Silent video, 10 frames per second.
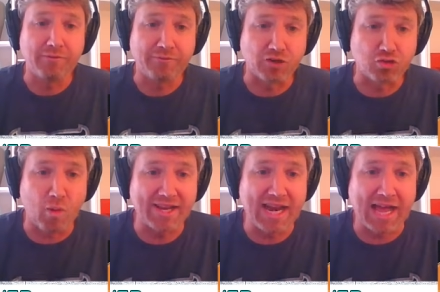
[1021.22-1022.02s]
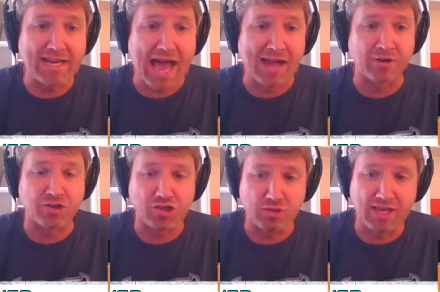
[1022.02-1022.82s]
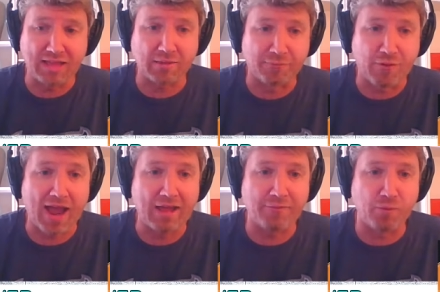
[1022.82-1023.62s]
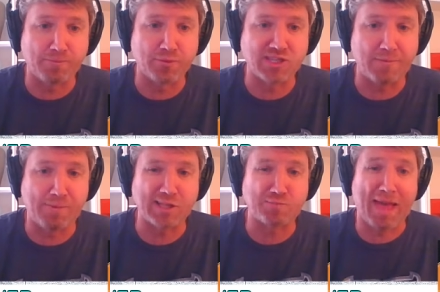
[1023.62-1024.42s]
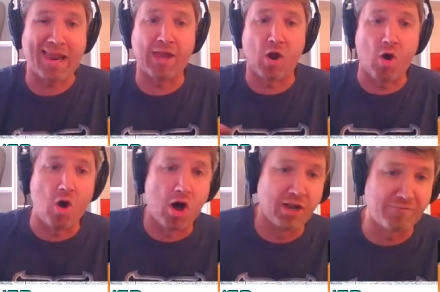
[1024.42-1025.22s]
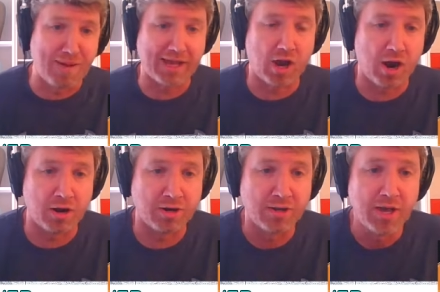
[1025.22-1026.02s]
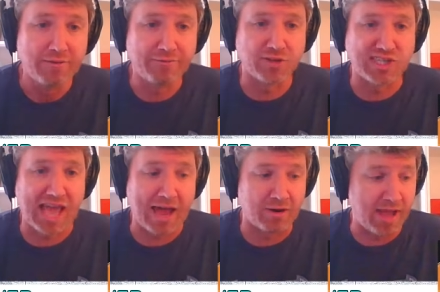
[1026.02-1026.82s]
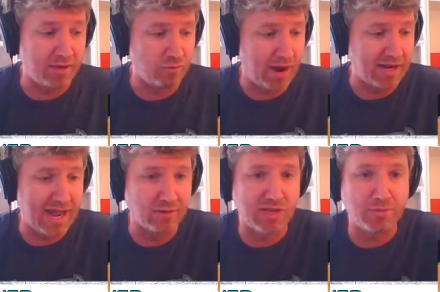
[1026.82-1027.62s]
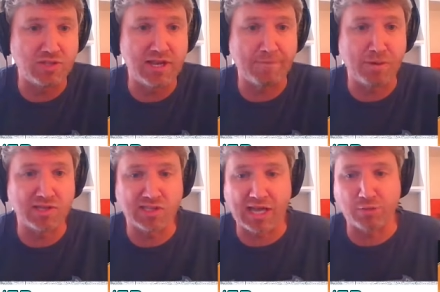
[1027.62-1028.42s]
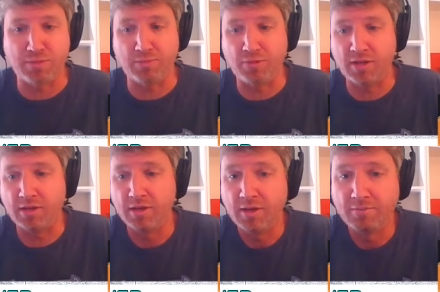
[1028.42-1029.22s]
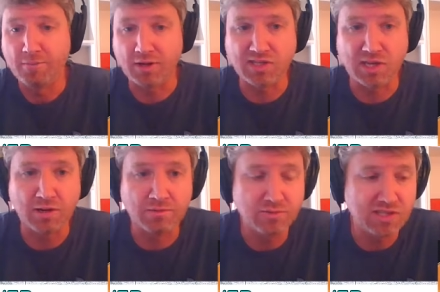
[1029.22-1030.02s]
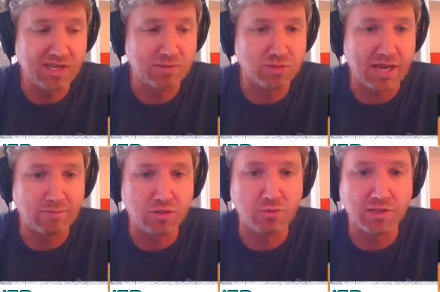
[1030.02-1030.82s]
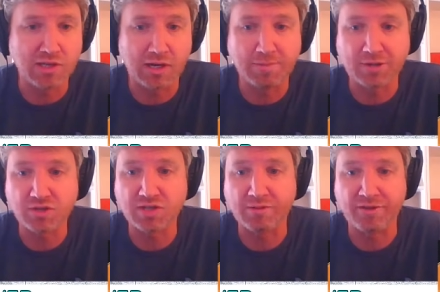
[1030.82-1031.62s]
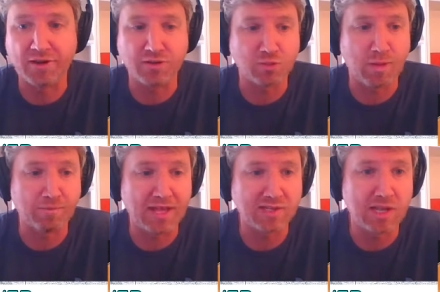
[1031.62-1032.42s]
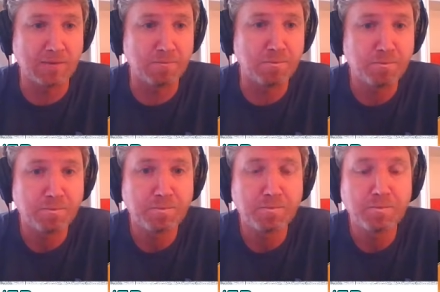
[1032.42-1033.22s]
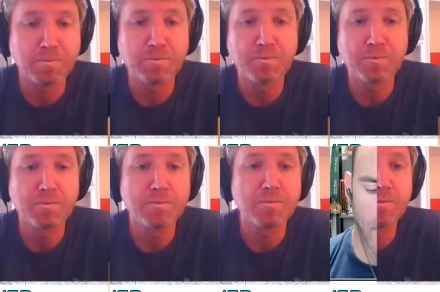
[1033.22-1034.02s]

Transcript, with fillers: For $29, you can get the Friday 4% best bet and all of my card for Saturday right now, WT.Buzz/BP. Mark Zinno, take some time to talk about yourself. I know you swept last night. I